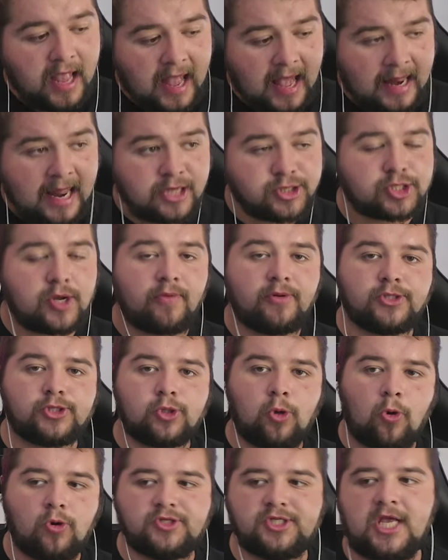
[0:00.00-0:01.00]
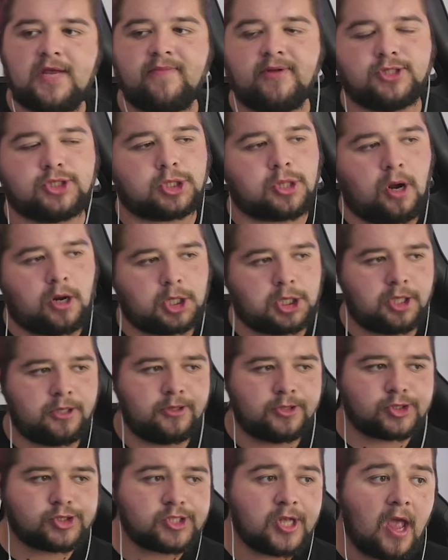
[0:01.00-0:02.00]
Let's go and talk team
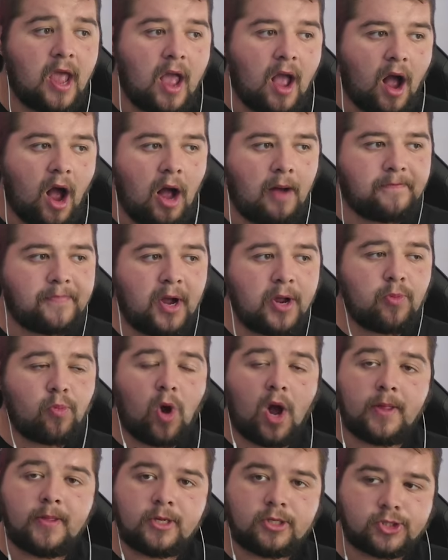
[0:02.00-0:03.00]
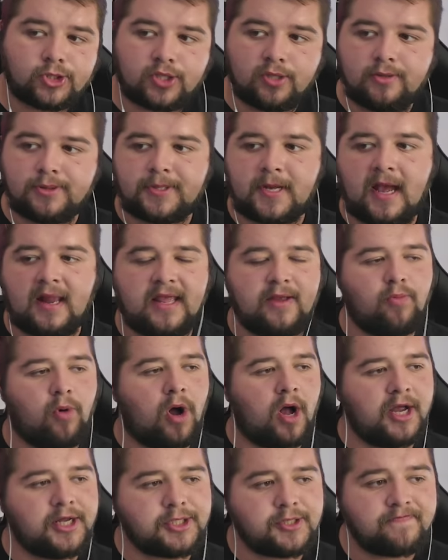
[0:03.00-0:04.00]
instructions. Up by one, two fairly
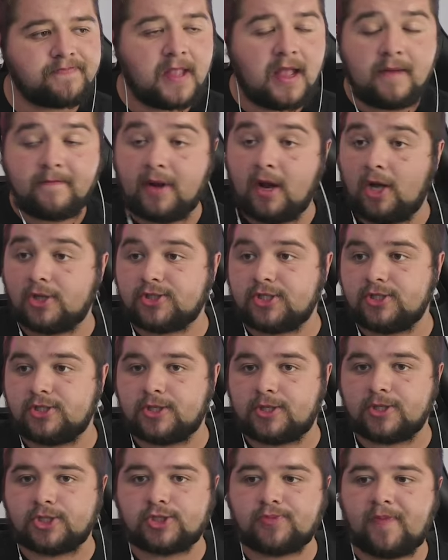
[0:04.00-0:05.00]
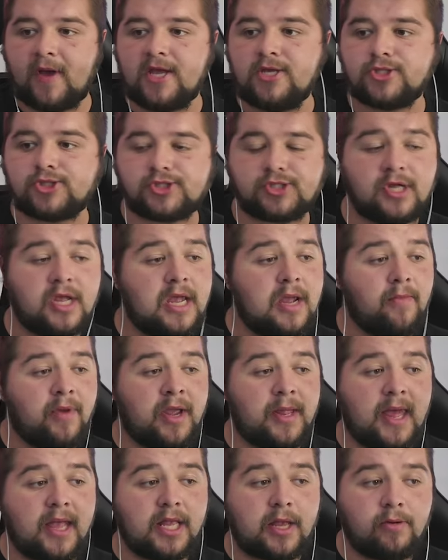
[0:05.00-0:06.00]
wide, pass into the space. We
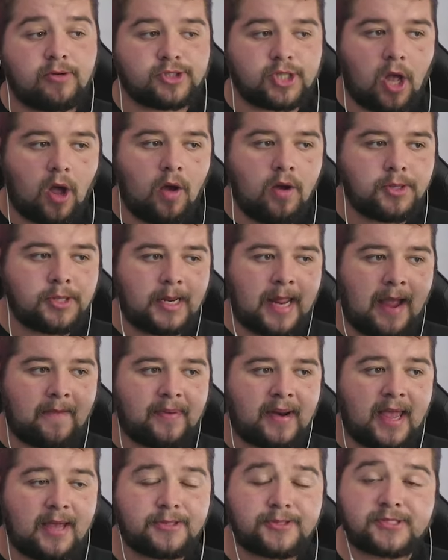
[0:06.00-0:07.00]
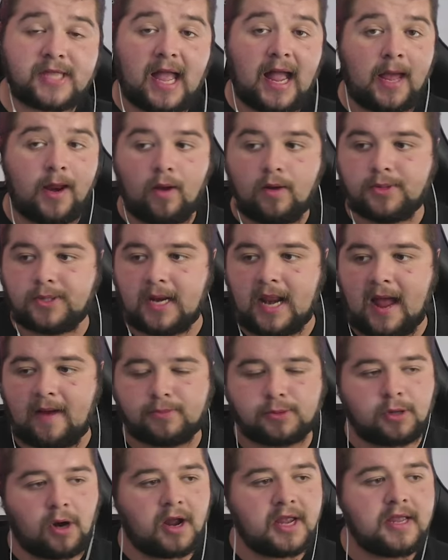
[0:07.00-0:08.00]
are then going to overlap left and overlap
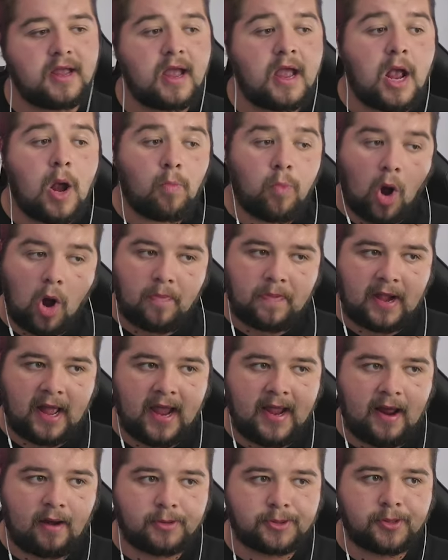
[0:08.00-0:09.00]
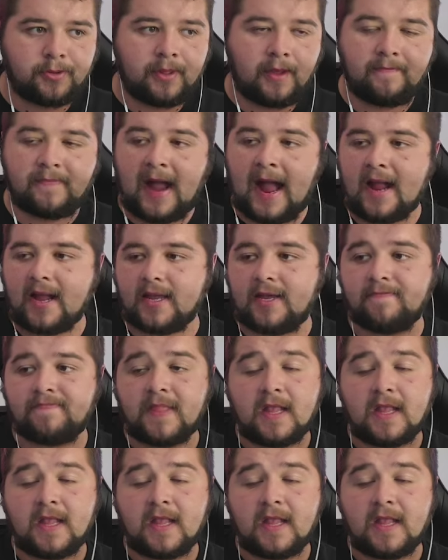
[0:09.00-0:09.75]
right while playing out from the back.